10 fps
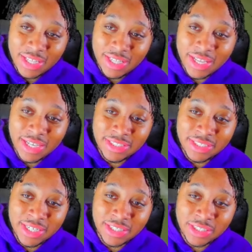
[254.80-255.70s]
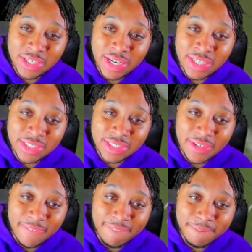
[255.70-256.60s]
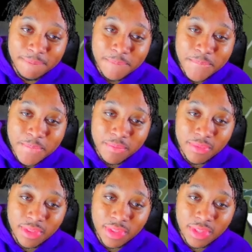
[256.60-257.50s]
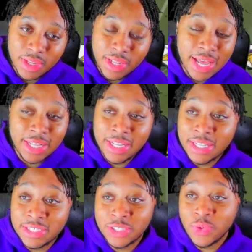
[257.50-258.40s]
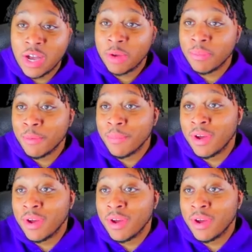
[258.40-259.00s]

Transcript: this shit is crazy. That, that, this is wild, bro. But